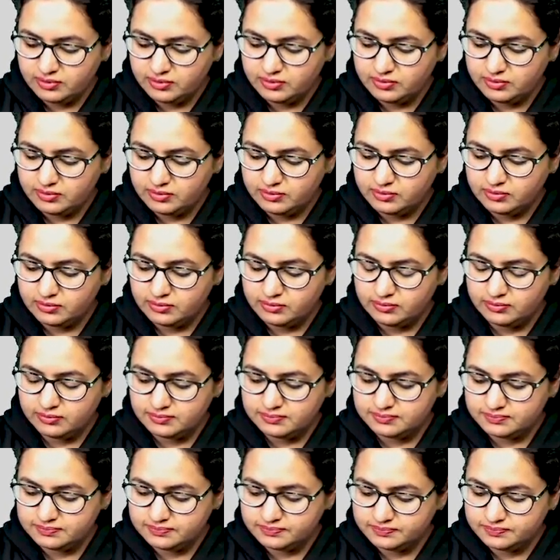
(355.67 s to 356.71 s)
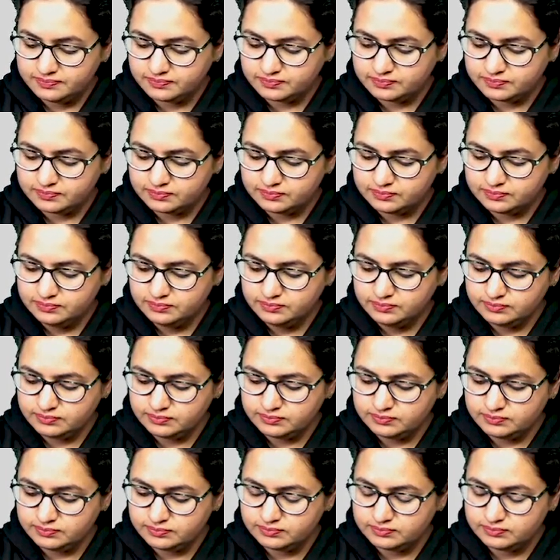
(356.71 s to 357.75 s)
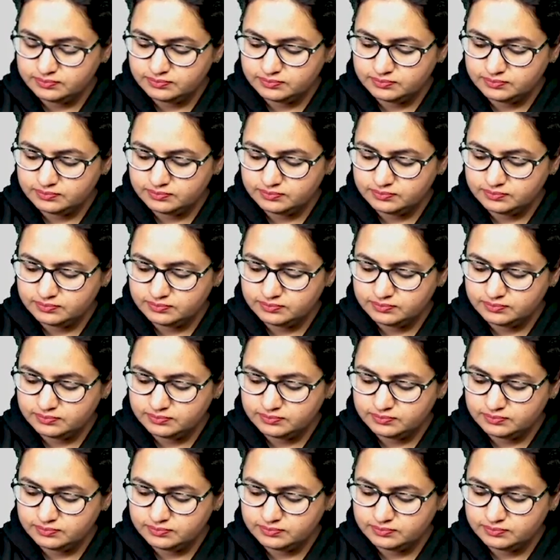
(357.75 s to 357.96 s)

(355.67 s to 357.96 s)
Nobody speaks.